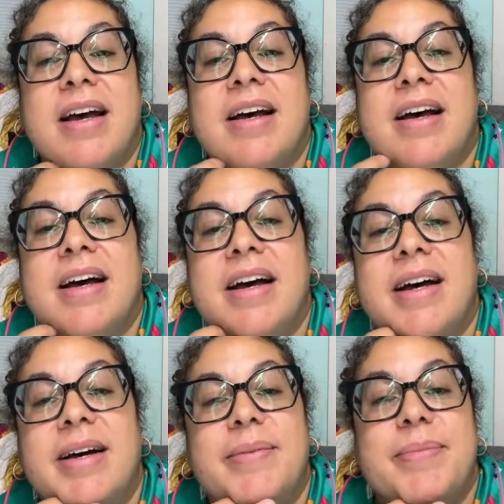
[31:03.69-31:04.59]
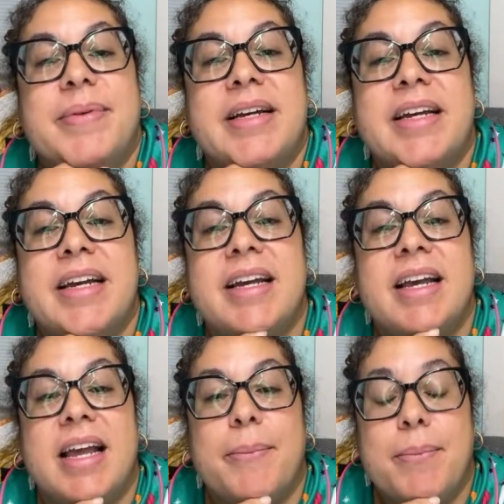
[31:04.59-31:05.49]
Um,
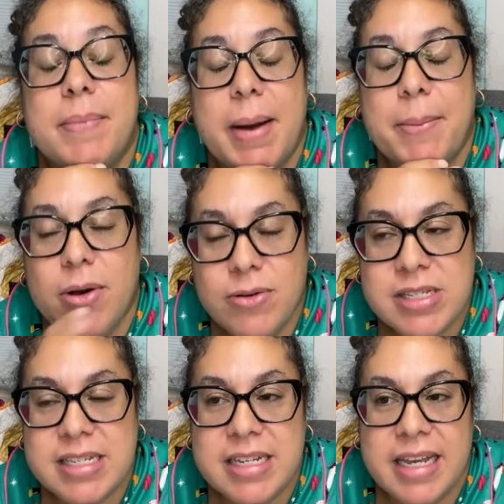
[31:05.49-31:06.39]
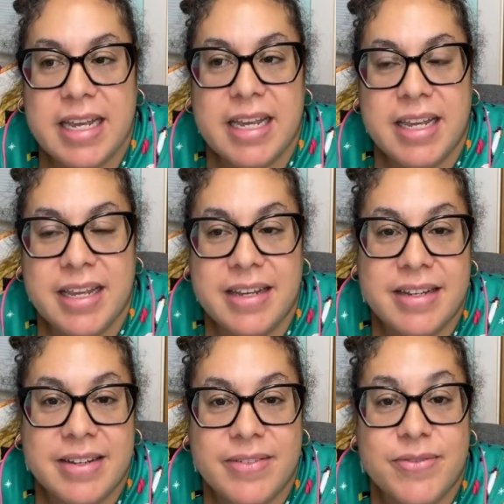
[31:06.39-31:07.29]
Mostly
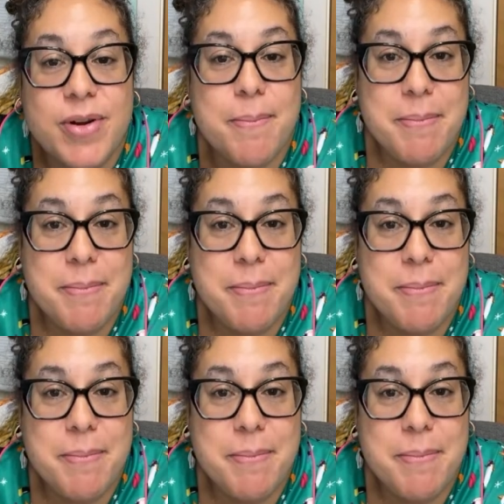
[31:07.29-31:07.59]
for